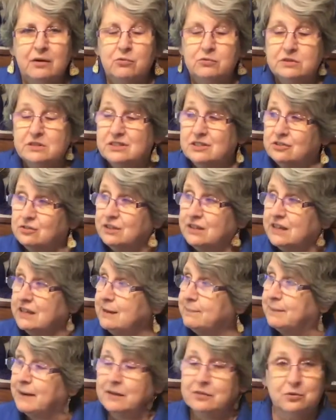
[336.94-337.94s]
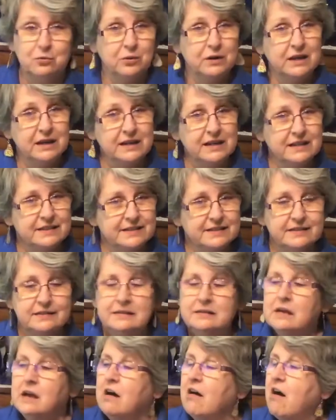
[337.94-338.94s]
to keep out the weeds,
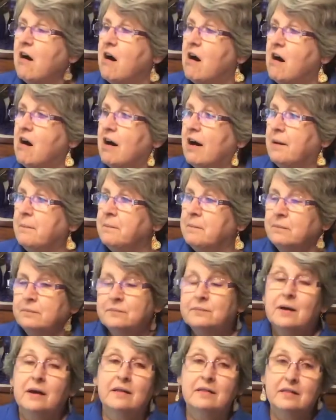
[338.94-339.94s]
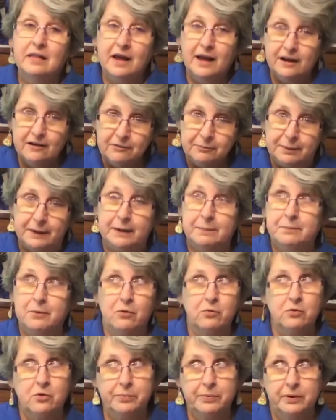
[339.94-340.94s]
a lot of people
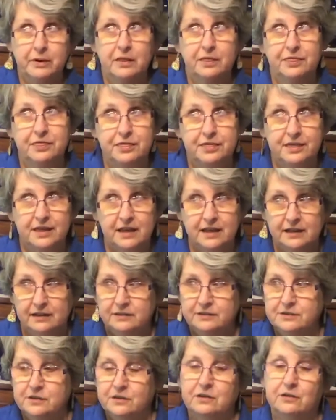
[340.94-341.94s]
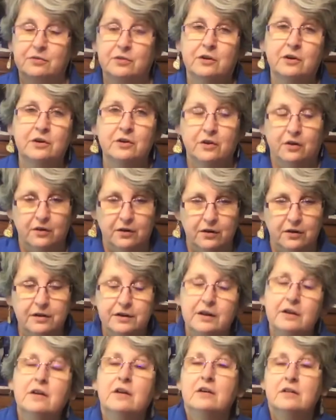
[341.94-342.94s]
will put things on their yard,
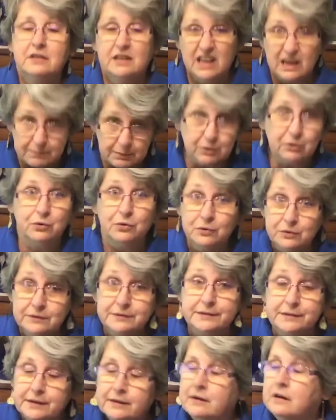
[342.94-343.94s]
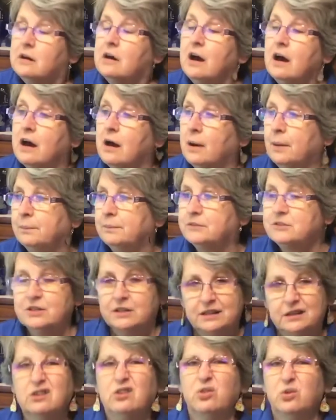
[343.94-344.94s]
chemicals, to
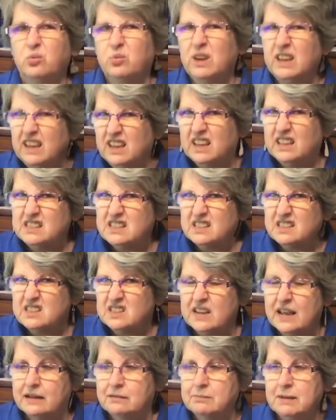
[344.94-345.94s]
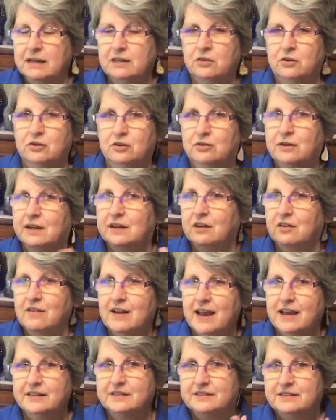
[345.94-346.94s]
kill the weeds and make their green
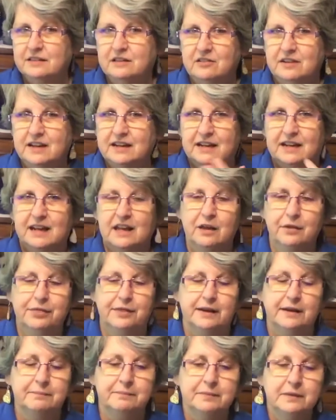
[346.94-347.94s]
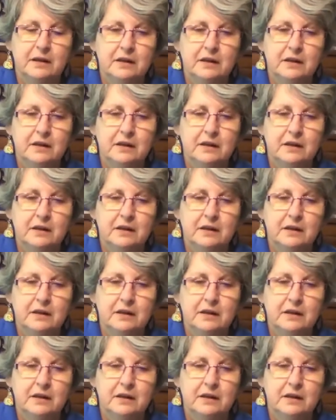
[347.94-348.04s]
grass green and healthy.